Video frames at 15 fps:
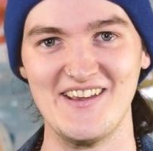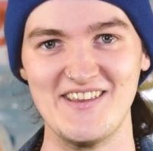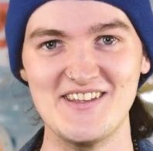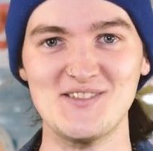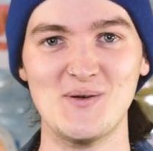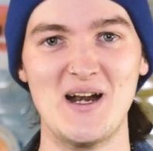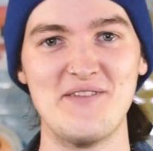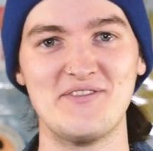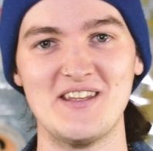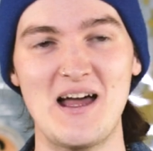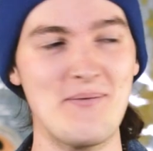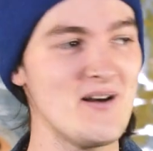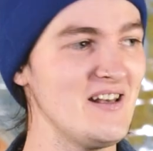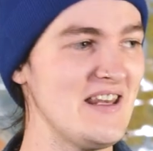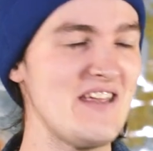This is what I have to,
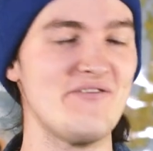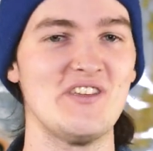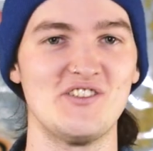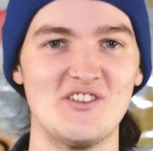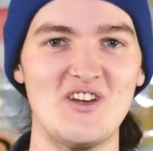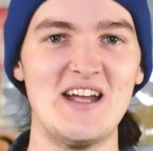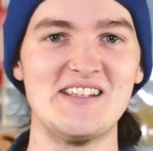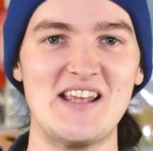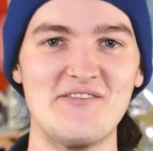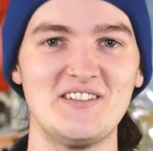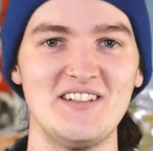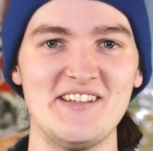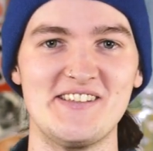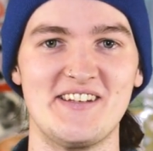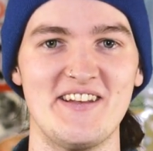I'm going to leave this. You guys have
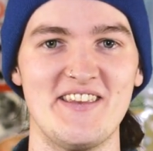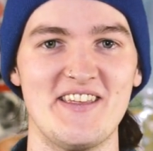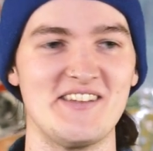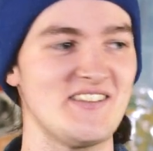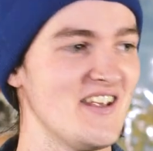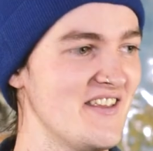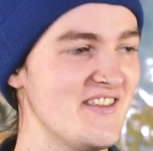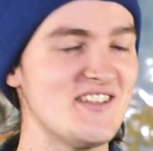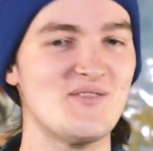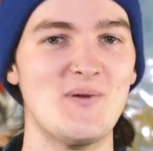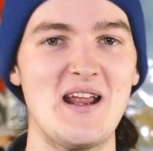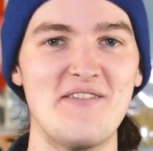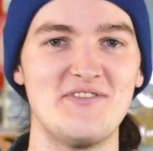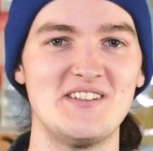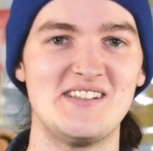to listen to this. This is
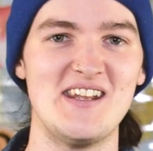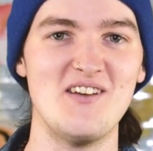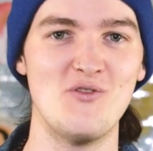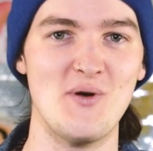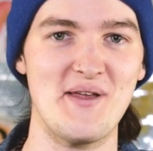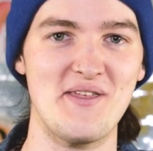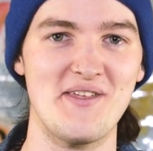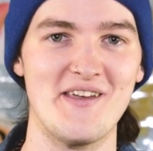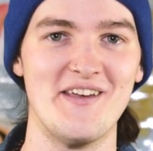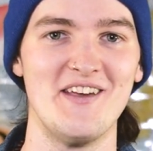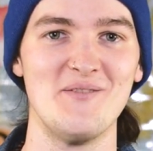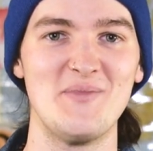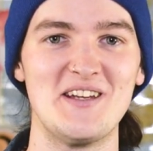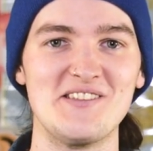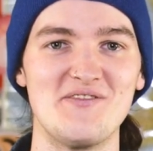what I have to deal with,
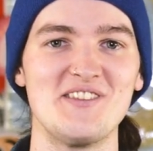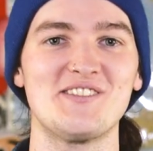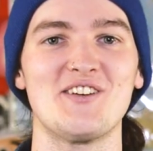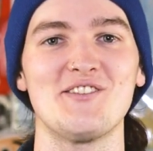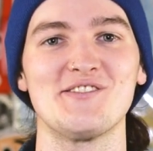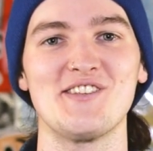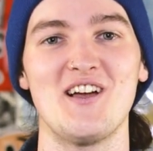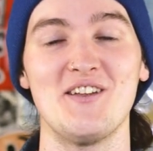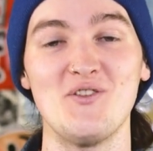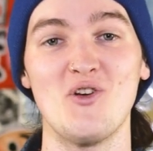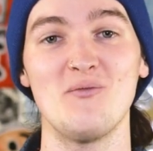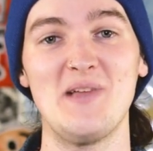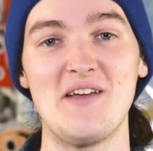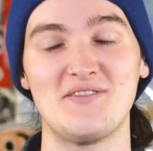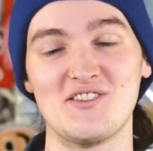because if this turns on,
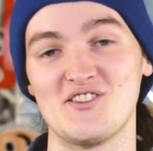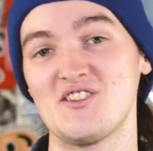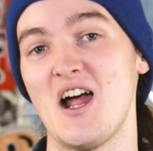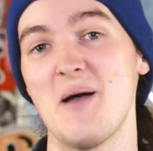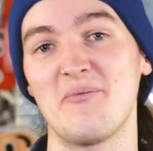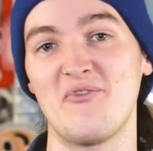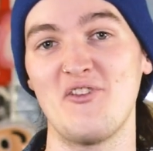normally I have to stop